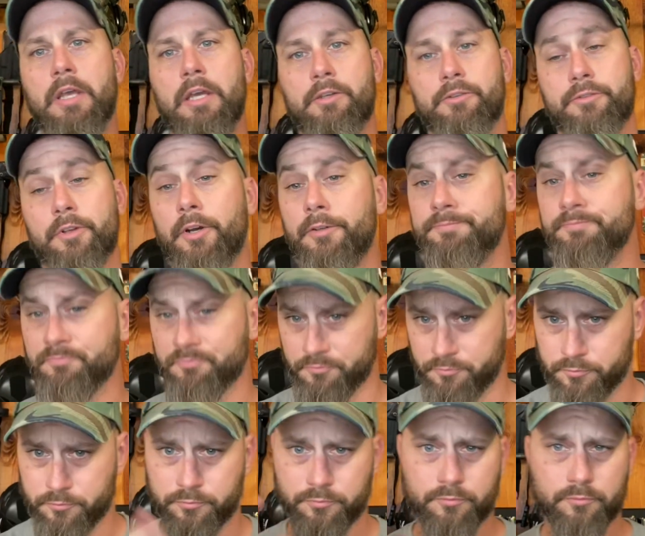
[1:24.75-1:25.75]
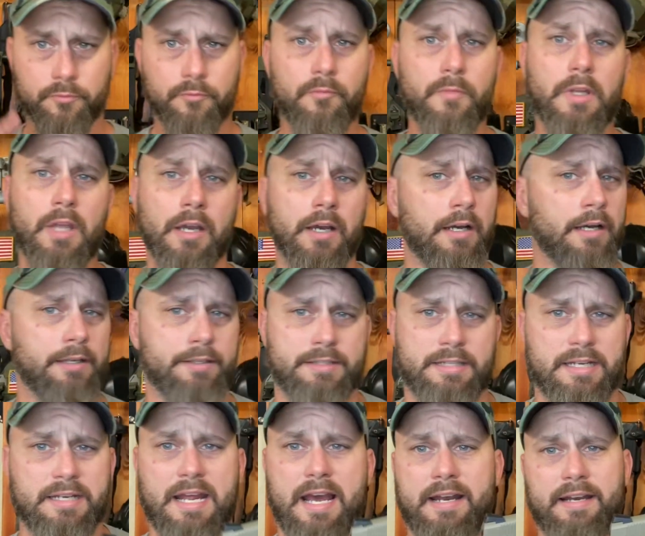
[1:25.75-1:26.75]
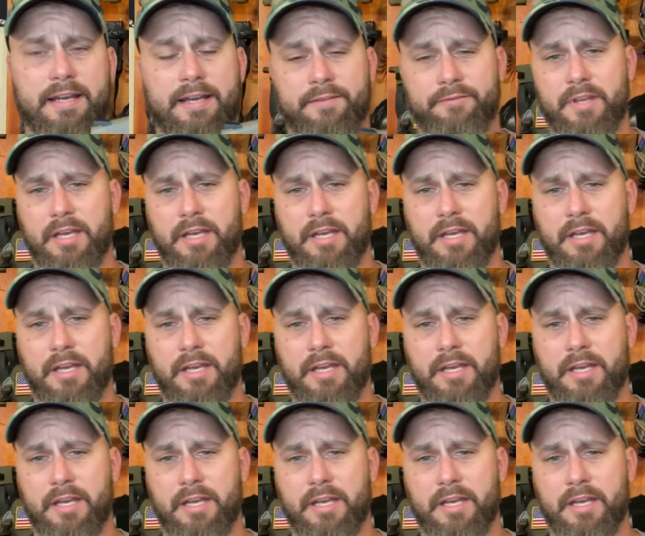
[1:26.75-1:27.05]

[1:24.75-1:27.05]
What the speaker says: So did not have